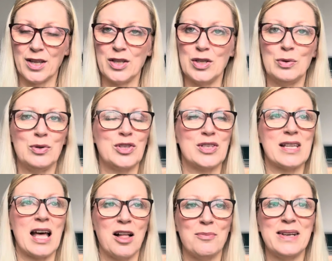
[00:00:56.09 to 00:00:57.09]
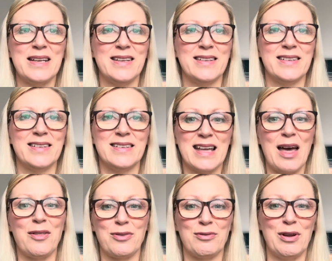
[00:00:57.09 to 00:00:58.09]
you just helped me
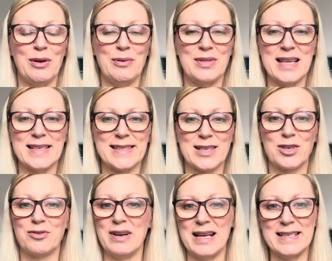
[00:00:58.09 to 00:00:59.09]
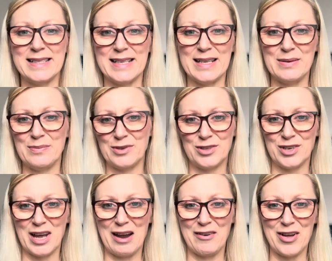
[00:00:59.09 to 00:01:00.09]
get through this crazy
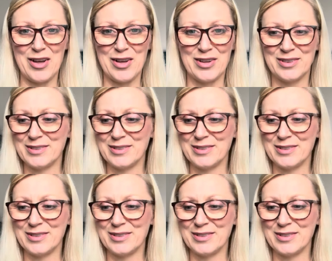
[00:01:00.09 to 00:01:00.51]
Mounjaro